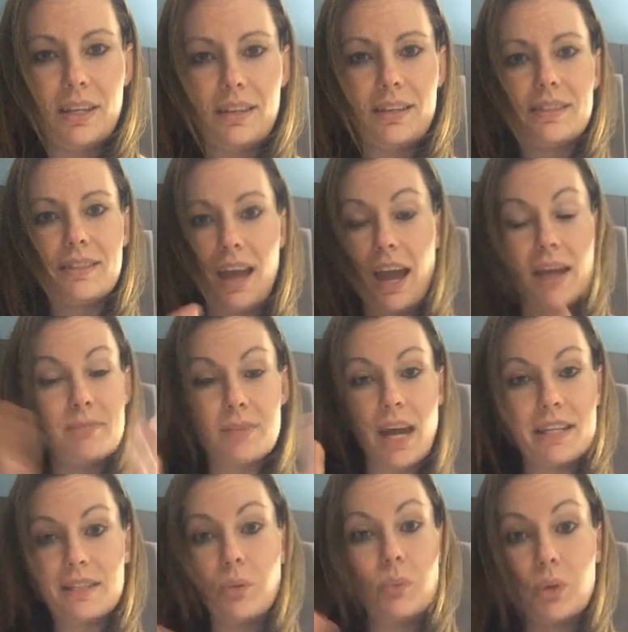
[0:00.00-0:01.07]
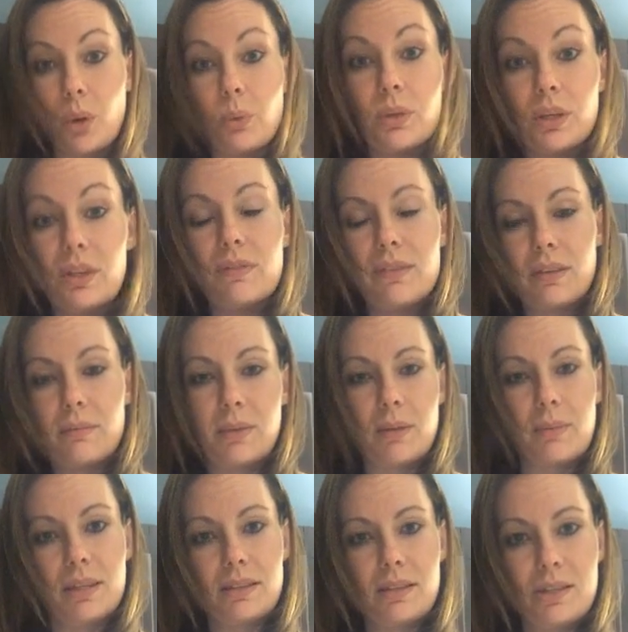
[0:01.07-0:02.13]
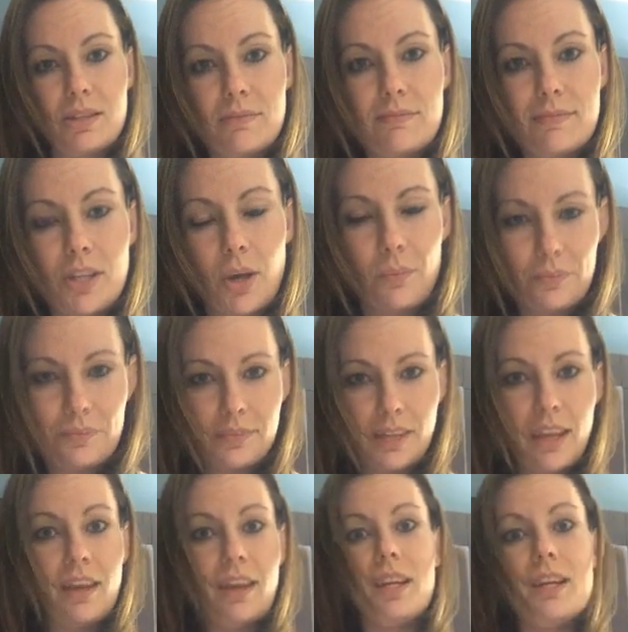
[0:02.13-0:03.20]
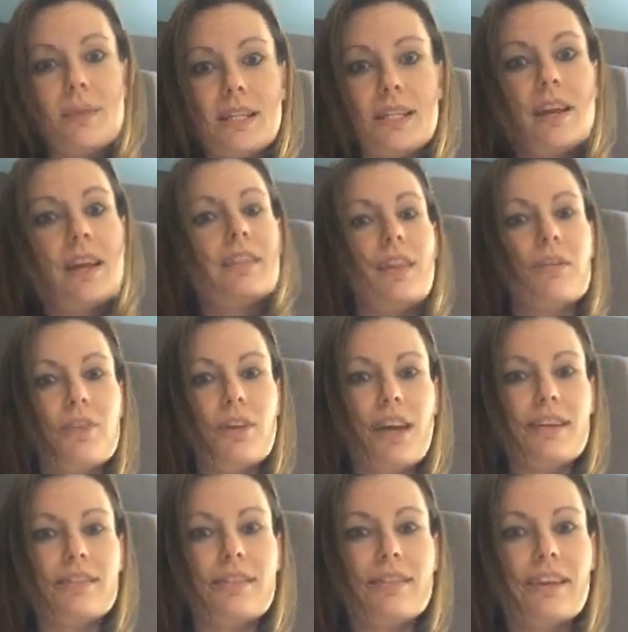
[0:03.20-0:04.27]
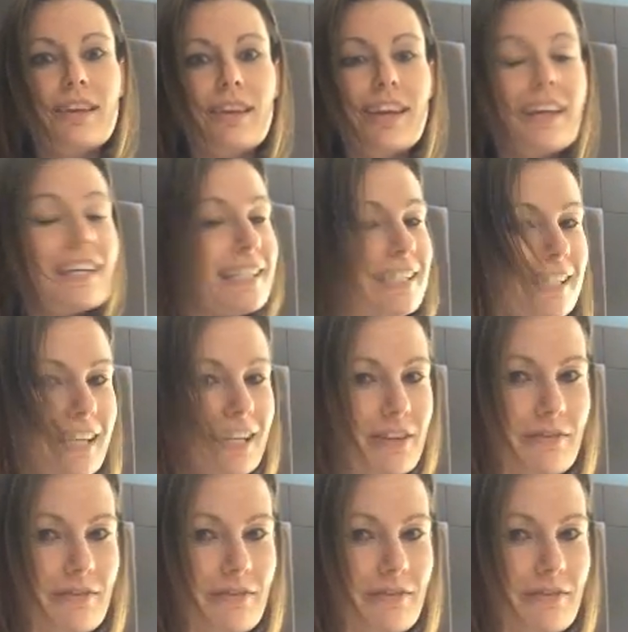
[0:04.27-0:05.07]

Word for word: because I'm, I don't know that you've sent me a message. So anyways, love you guys. See